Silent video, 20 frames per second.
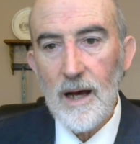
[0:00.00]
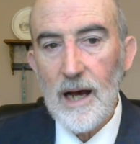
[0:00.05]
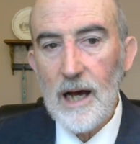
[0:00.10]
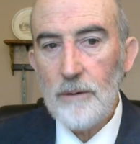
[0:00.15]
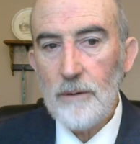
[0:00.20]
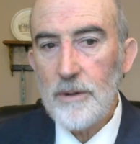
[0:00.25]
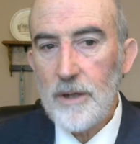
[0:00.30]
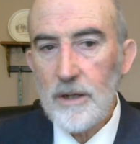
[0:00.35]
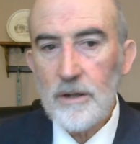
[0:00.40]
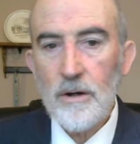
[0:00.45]
I
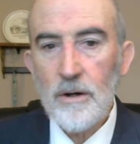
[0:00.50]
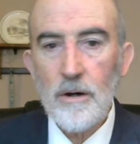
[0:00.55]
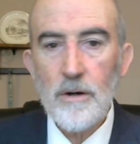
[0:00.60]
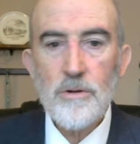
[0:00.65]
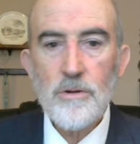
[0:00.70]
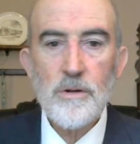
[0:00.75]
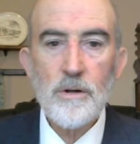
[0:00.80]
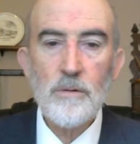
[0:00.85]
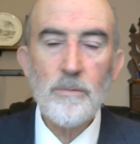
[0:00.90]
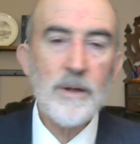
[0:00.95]
want to
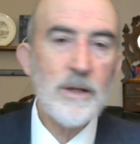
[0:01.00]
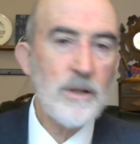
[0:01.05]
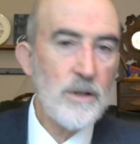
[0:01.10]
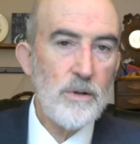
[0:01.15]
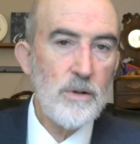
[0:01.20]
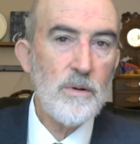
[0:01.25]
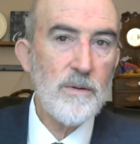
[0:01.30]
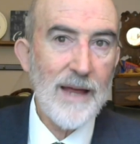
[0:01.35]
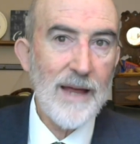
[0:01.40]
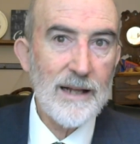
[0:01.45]
encourage you to
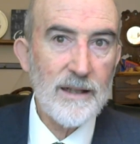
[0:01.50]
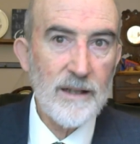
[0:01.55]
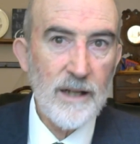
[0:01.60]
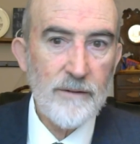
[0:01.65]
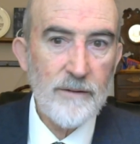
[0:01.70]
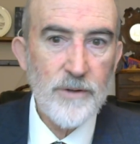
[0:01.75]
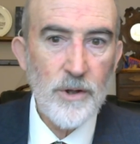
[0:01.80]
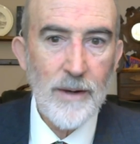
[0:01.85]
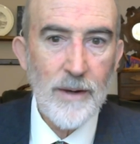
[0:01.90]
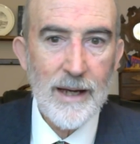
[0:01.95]
renew that
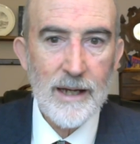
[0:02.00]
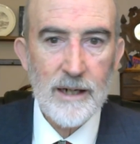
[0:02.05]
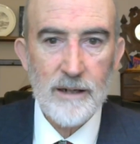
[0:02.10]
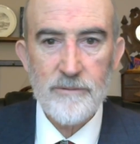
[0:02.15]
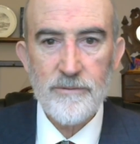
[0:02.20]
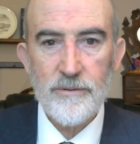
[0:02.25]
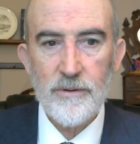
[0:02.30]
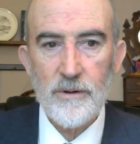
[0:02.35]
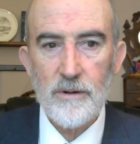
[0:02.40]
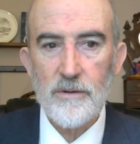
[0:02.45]
love you had
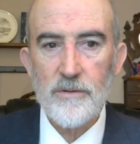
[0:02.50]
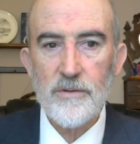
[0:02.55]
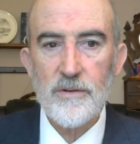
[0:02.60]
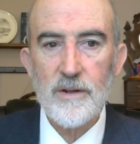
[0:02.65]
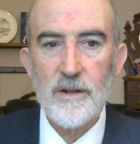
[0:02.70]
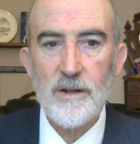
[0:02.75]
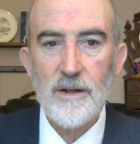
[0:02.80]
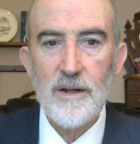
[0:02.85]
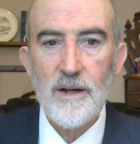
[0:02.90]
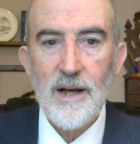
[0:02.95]
at first.